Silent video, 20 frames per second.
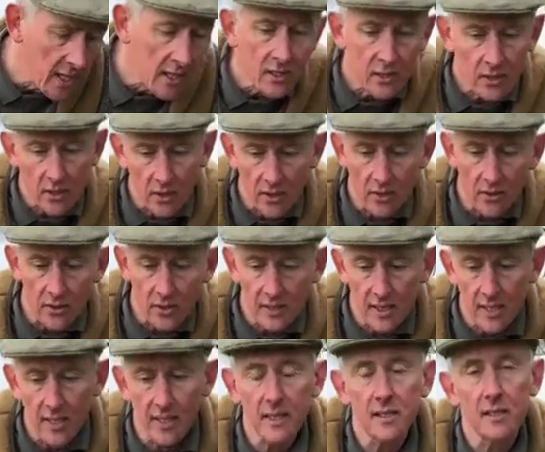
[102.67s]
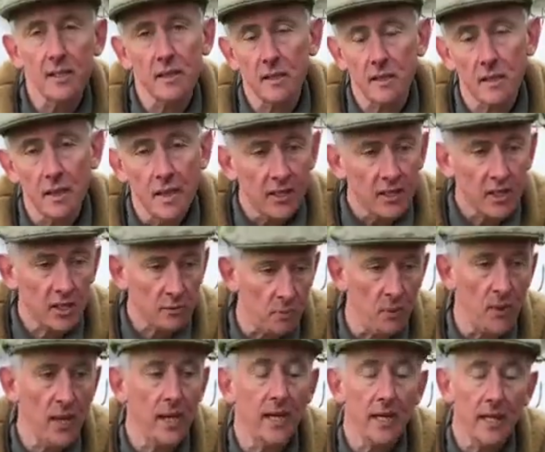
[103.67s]
sow your seeds in
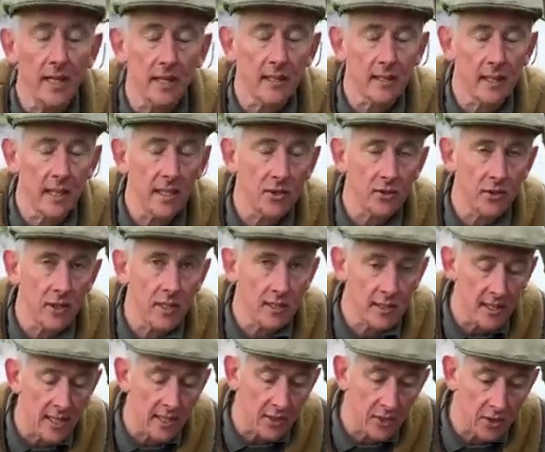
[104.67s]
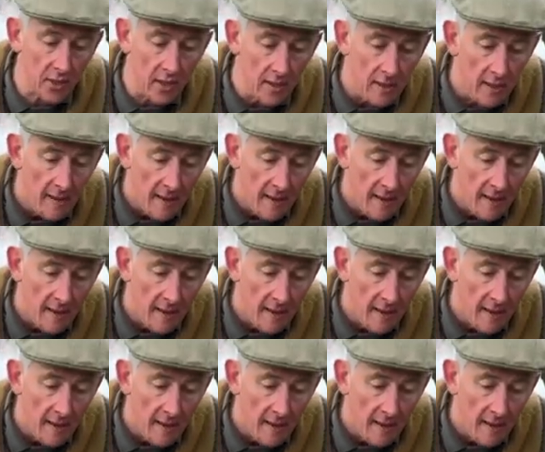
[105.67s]
spring, etc.,